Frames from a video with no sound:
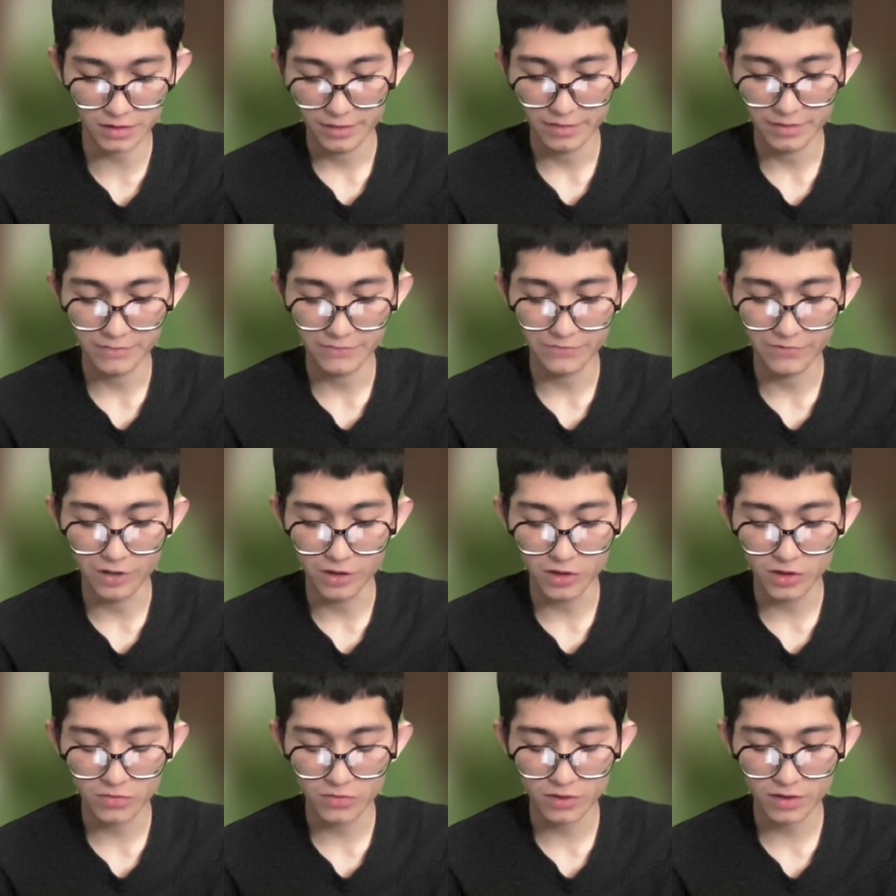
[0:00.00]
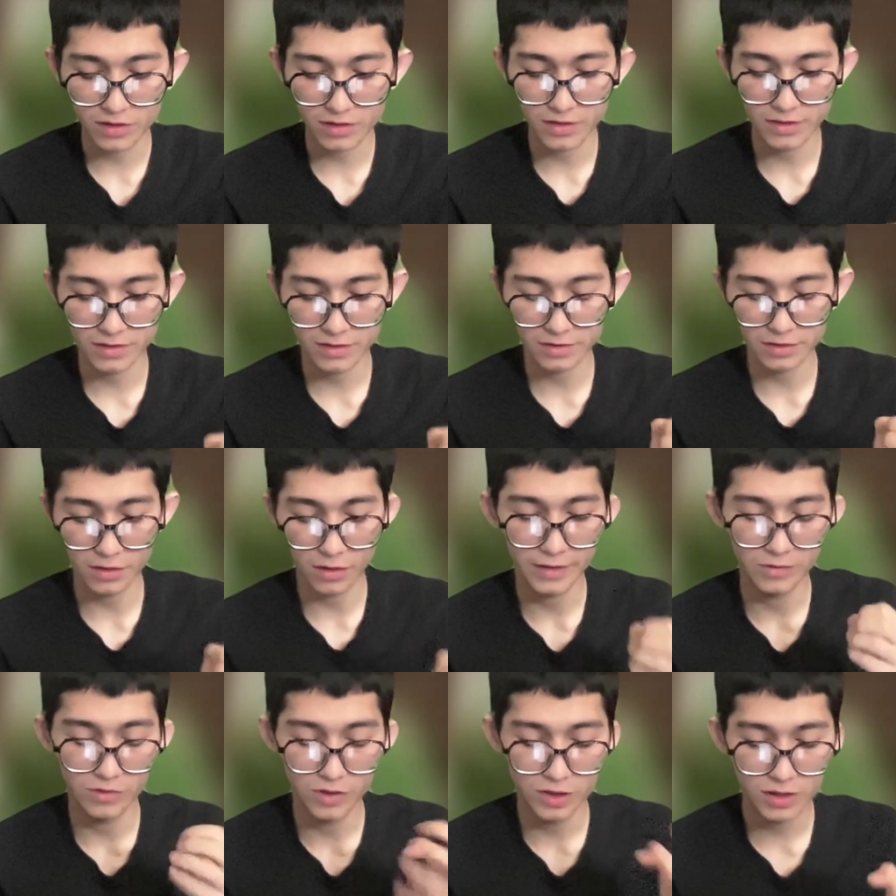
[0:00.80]
The first one is
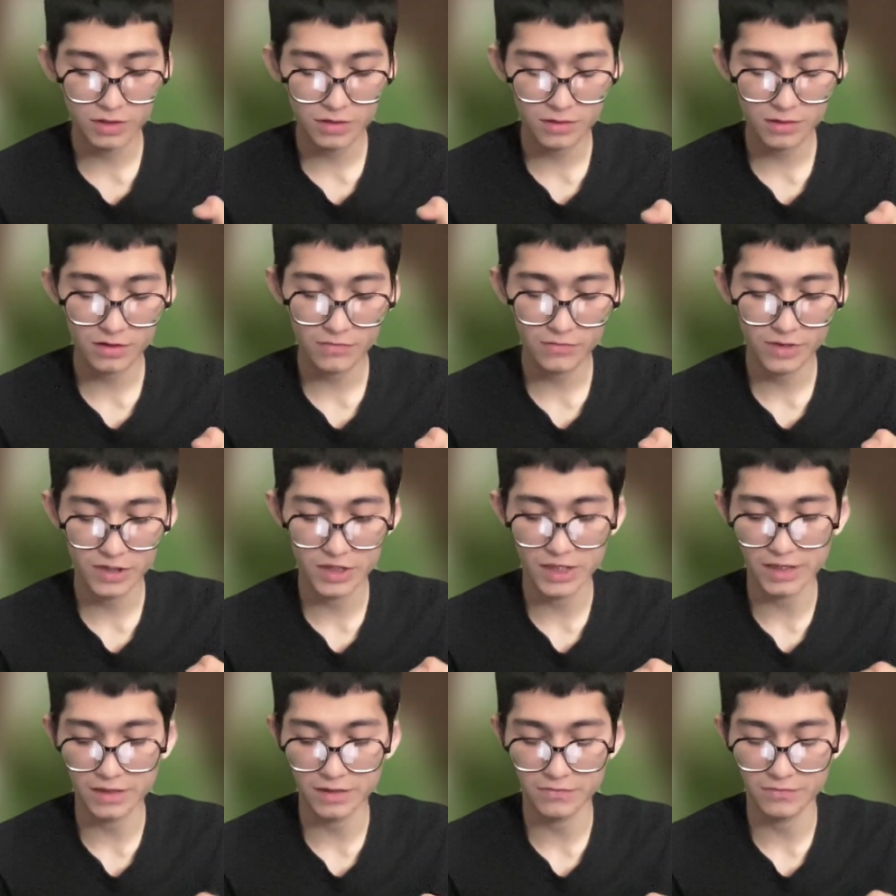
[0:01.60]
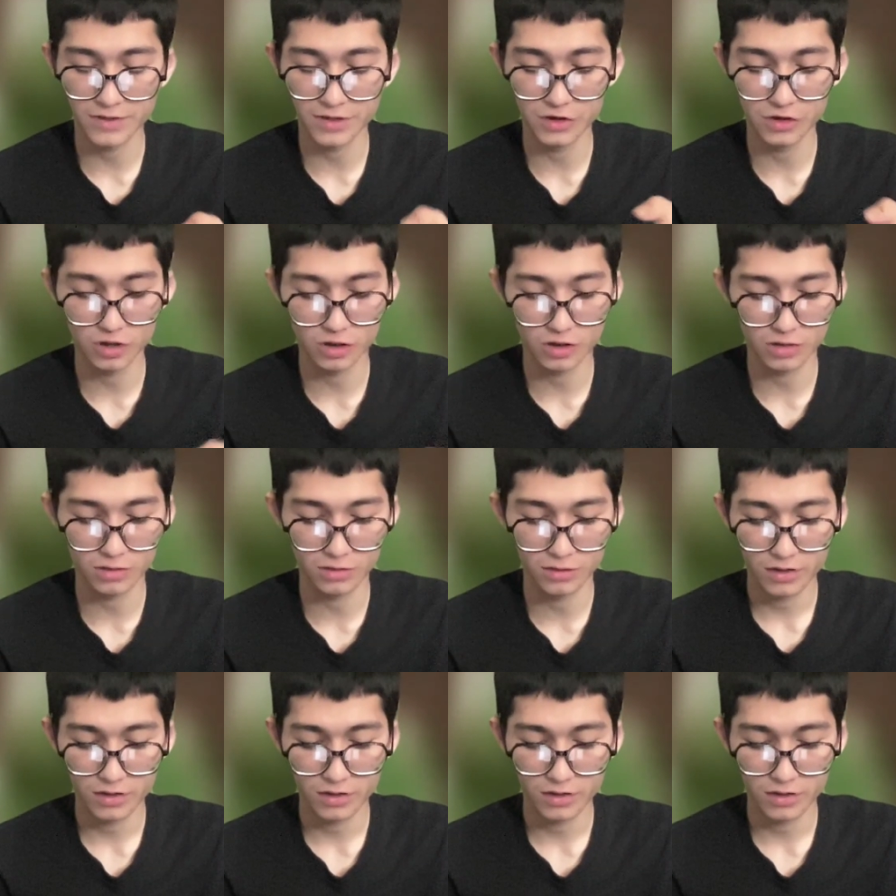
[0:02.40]
the recently we chatted with John.